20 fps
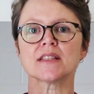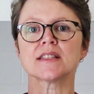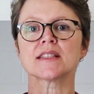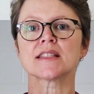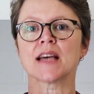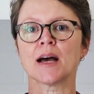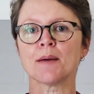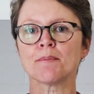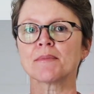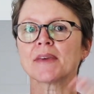
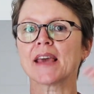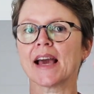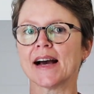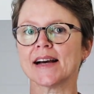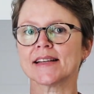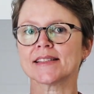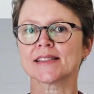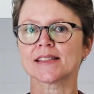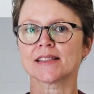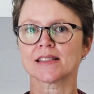some
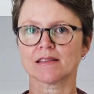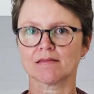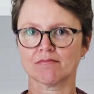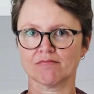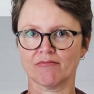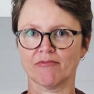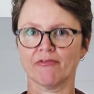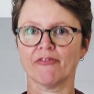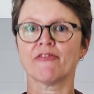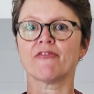gas
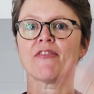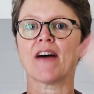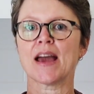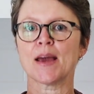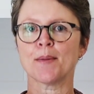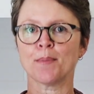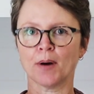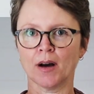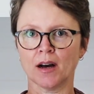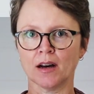
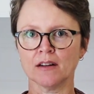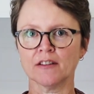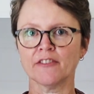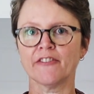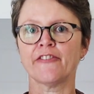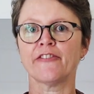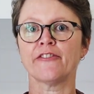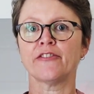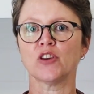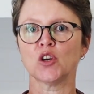vapor
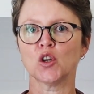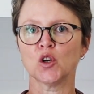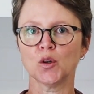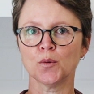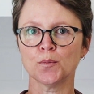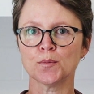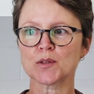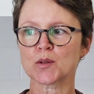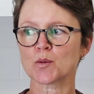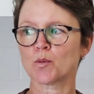
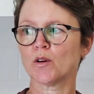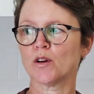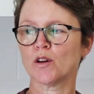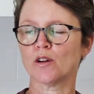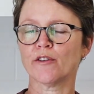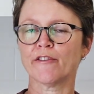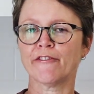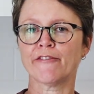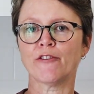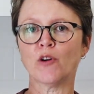fumes
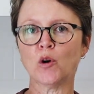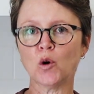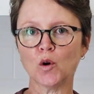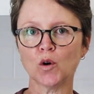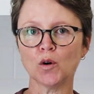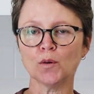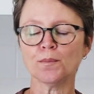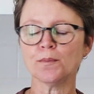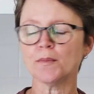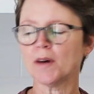will
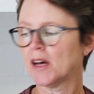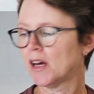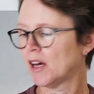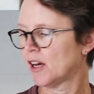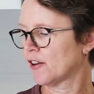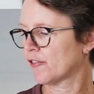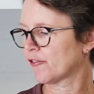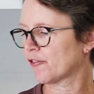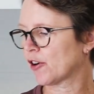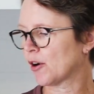form
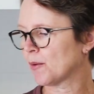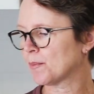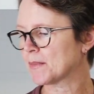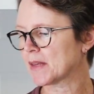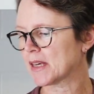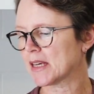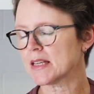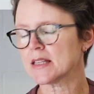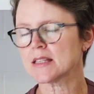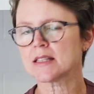from
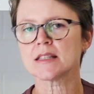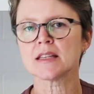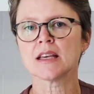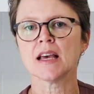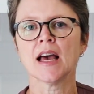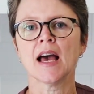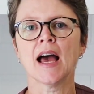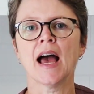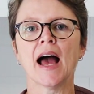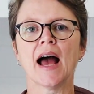this,
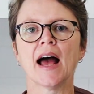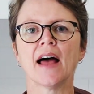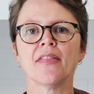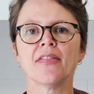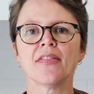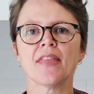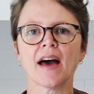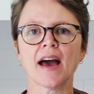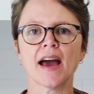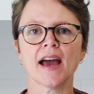
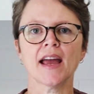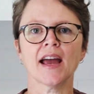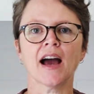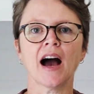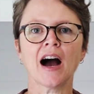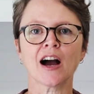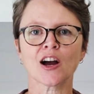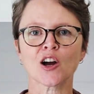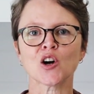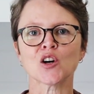and they
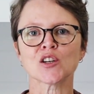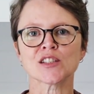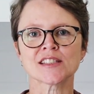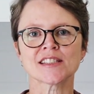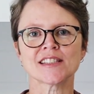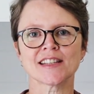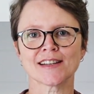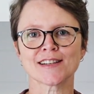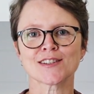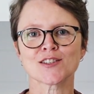are
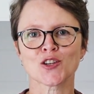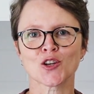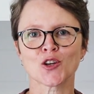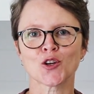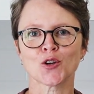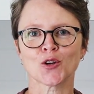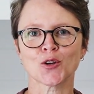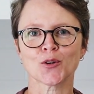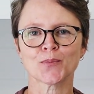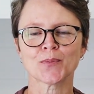caustic
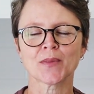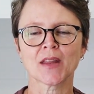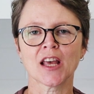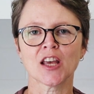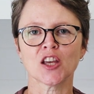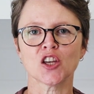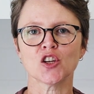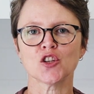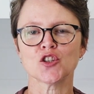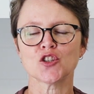too.
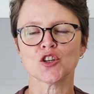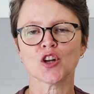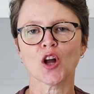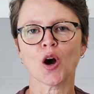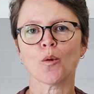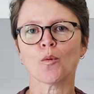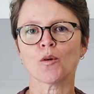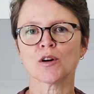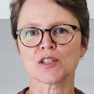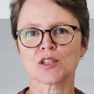You do
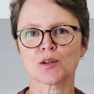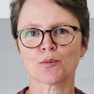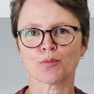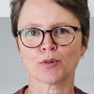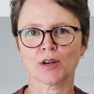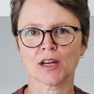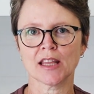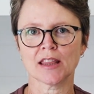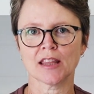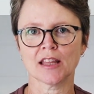not want to
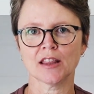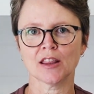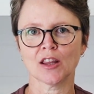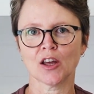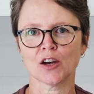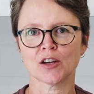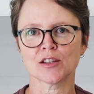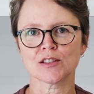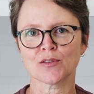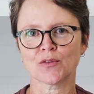breathe in
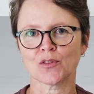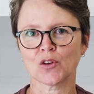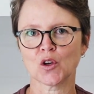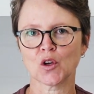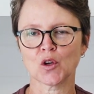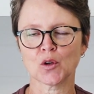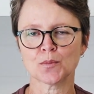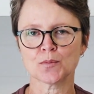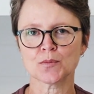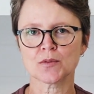those
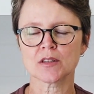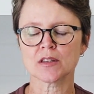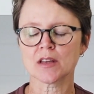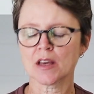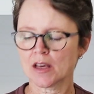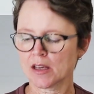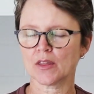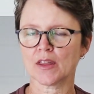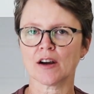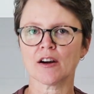fumes.
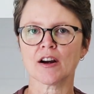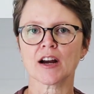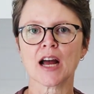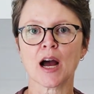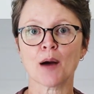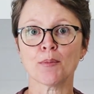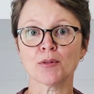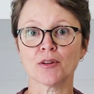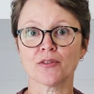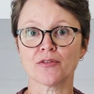There are a
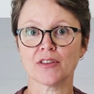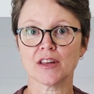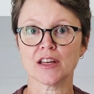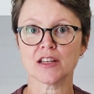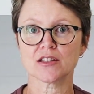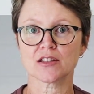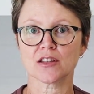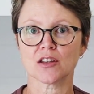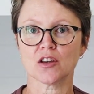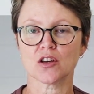couple of
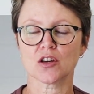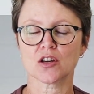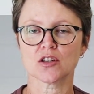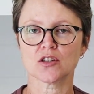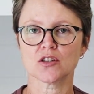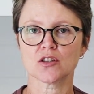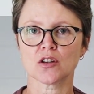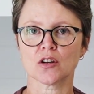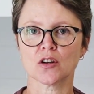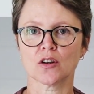things that you
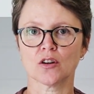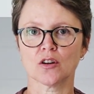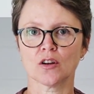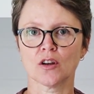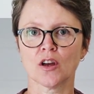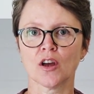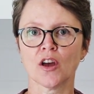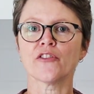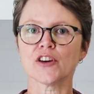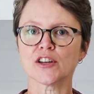can do.
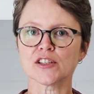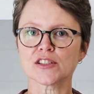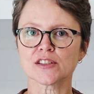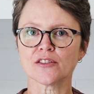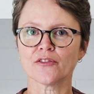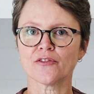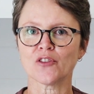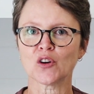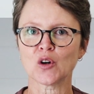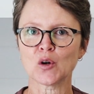First
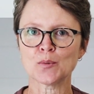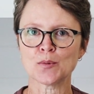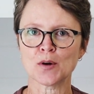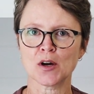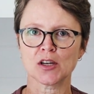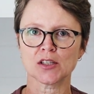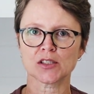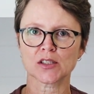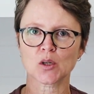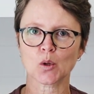and
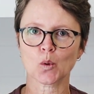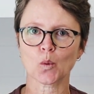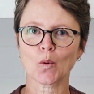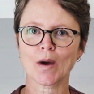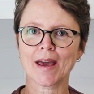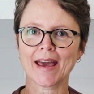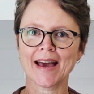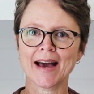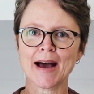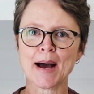foremost,
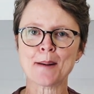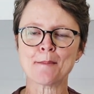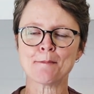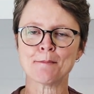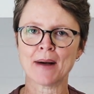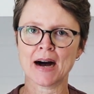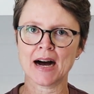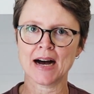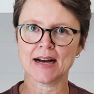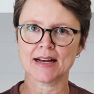wear a
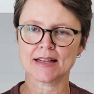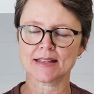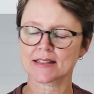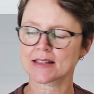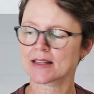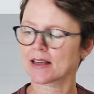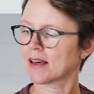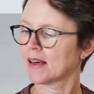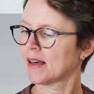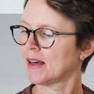
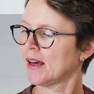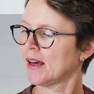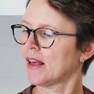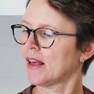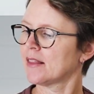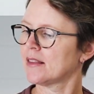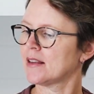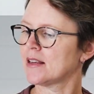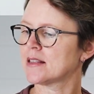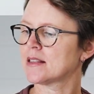mask.
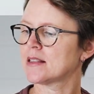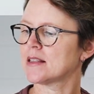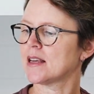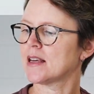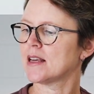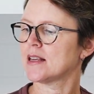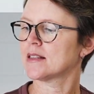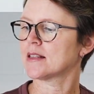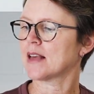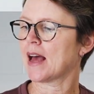This
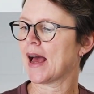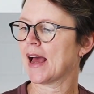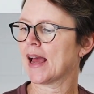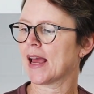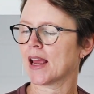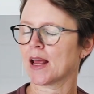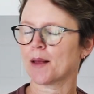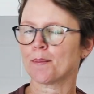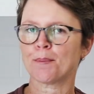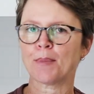is
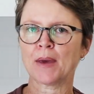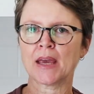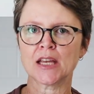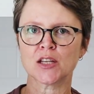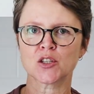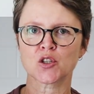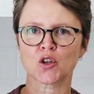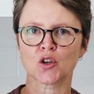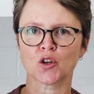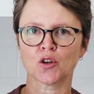a
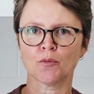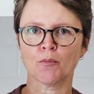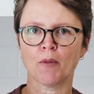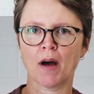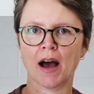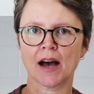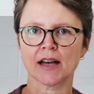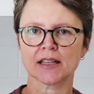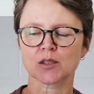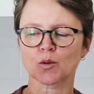P2
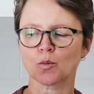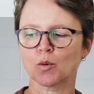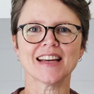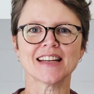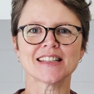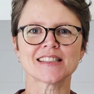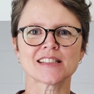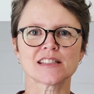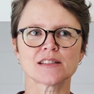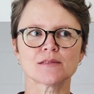mask.
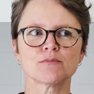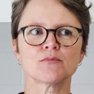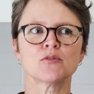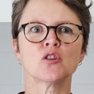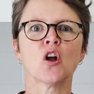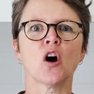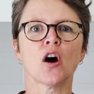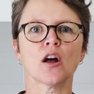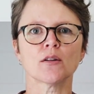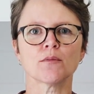It's
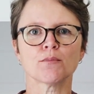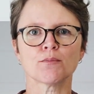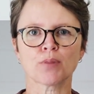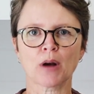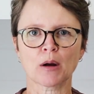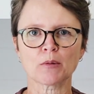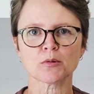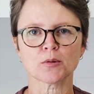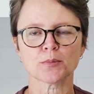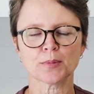not
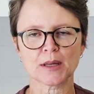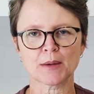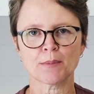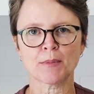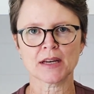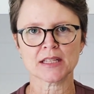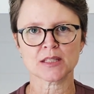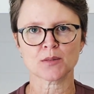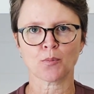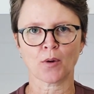probably
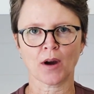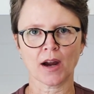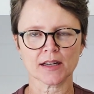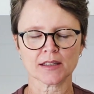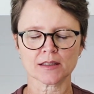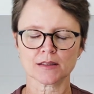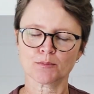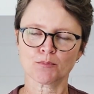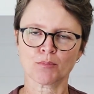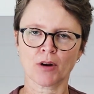best
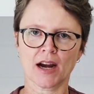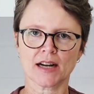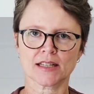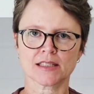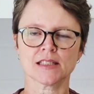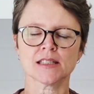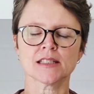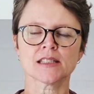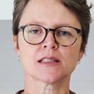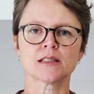
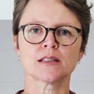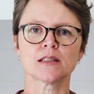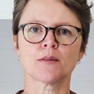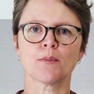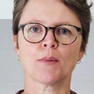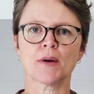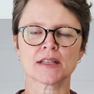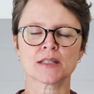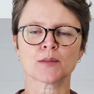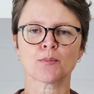practice. The
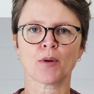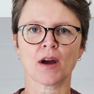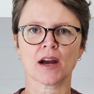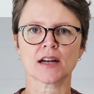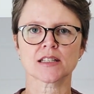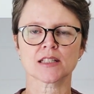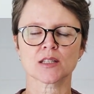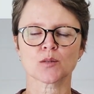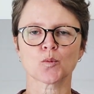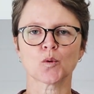best
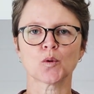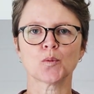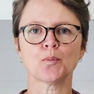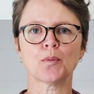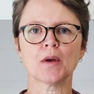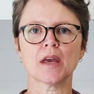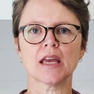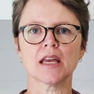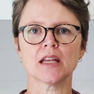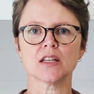practice would
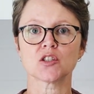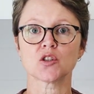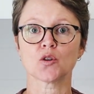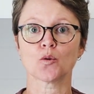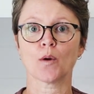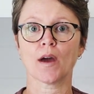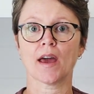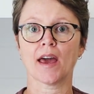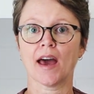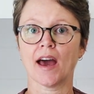be to
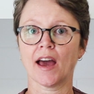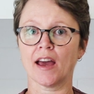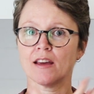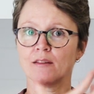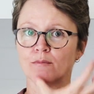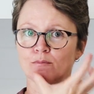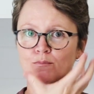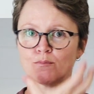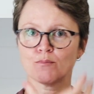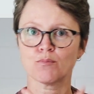wear
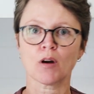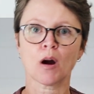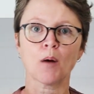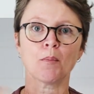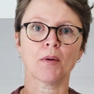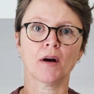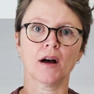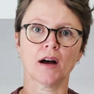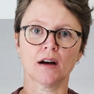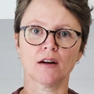a
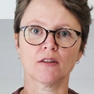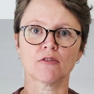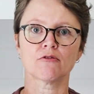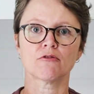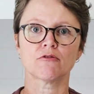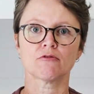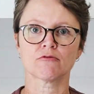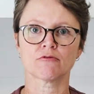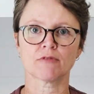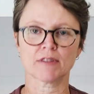proper
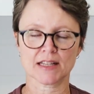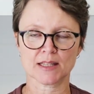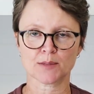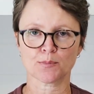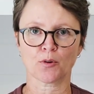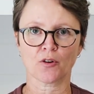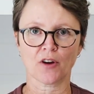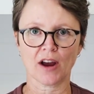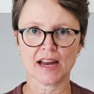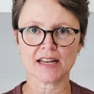
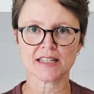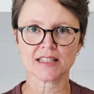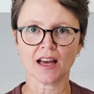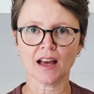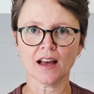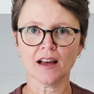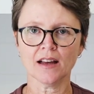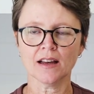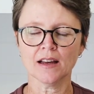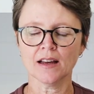
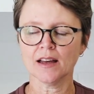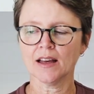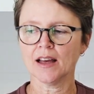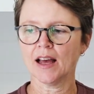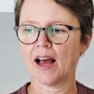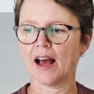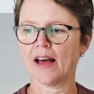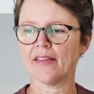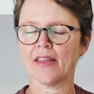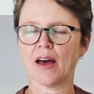respirator,
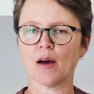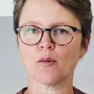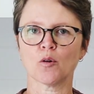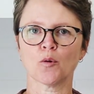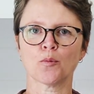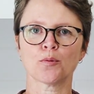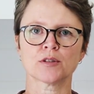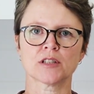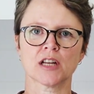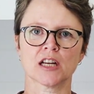and that
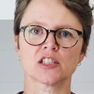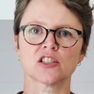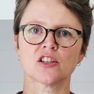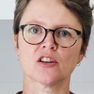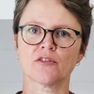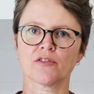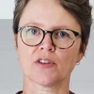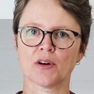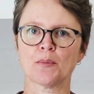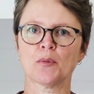will protect you
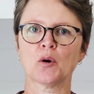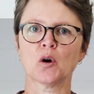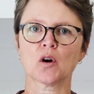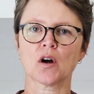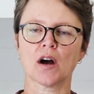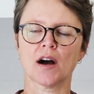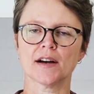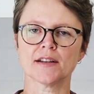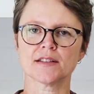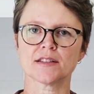from all
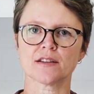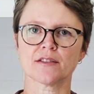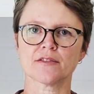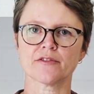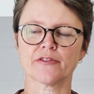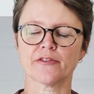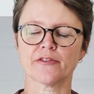kinds of